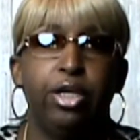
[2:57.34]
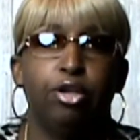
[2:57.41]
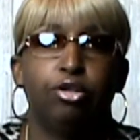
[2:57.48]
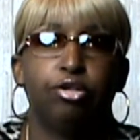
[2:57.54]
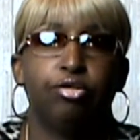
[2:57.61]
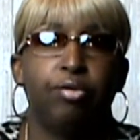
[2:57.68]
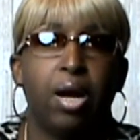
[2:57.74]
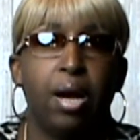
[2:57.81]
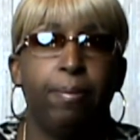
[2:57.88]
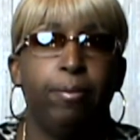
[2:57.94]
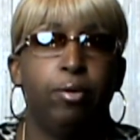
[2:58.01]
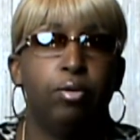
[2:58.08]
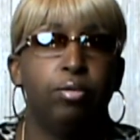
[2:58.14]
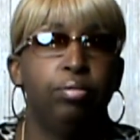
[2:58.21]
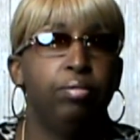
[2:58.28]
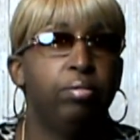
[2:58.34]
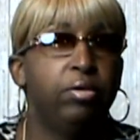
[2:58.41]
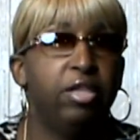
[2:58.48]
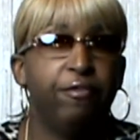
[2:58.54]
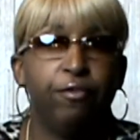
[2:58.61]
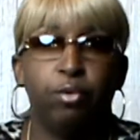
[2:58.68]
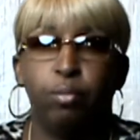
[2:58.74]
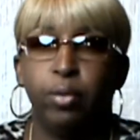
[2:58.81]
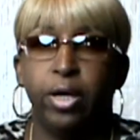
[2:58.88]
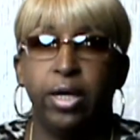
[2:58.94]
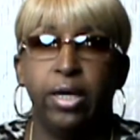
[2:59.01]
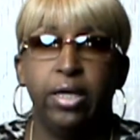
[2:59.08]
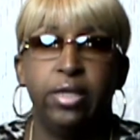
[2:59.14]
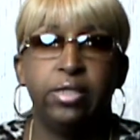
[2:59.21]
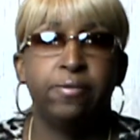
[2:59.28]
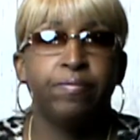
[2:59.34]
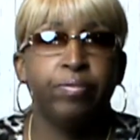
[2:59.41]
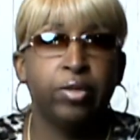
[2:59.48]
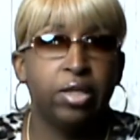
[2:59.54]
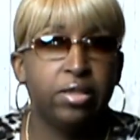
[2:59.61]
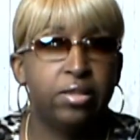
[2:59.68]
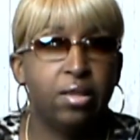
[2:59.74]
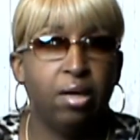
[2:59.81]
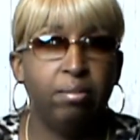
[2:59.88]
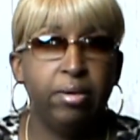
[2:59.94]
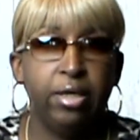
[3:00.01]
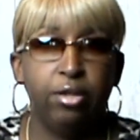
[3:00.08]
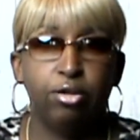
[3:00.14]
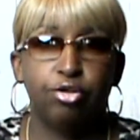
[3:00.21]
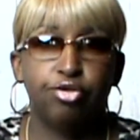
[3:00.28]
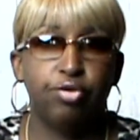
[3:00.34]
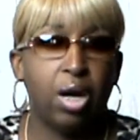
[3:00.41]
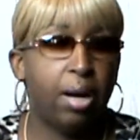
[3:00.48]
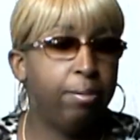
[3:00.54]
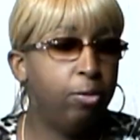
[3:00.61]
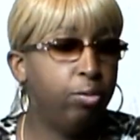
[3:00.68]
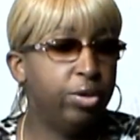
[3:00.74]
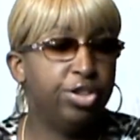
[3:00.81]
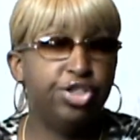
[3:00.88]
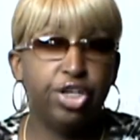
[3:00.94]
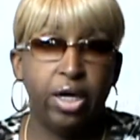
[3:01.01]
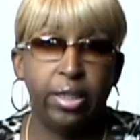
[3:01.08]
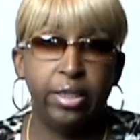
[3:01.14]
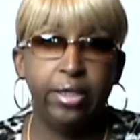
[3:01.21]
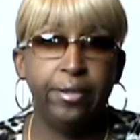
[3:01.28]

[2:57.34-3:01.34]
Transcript: their scrapple different ways. Some eat their scrapple with jelly